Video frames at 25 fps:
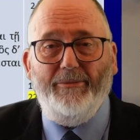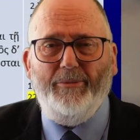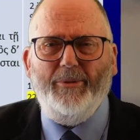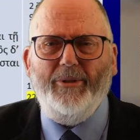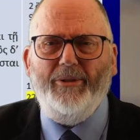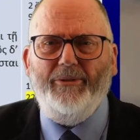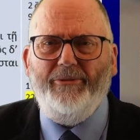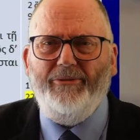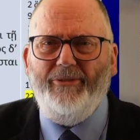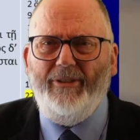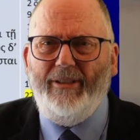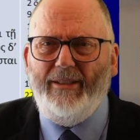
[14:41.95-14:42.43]
we
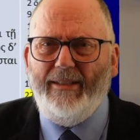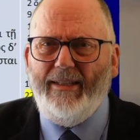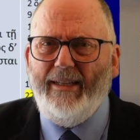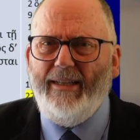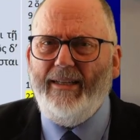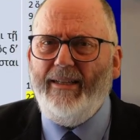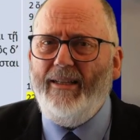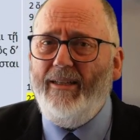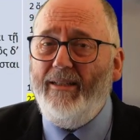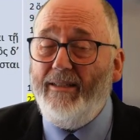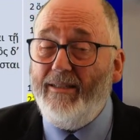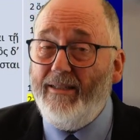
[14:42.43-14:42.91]
will find
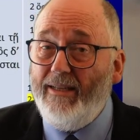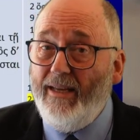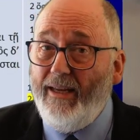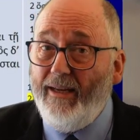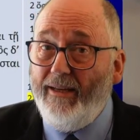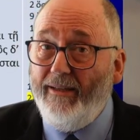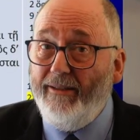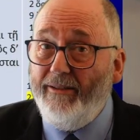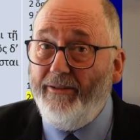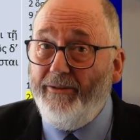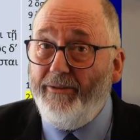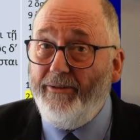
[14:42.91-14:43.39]
out in a
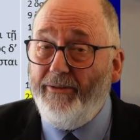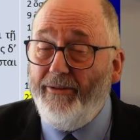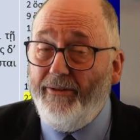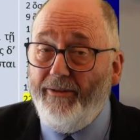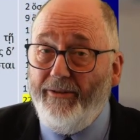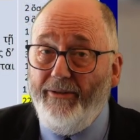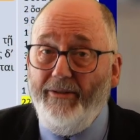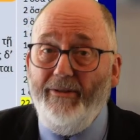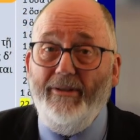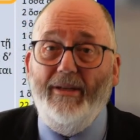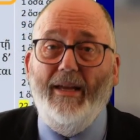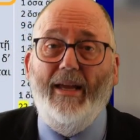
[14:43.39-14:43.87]
second or
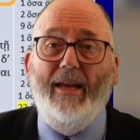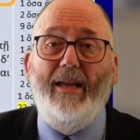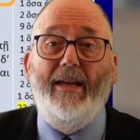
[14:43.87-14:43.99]
two,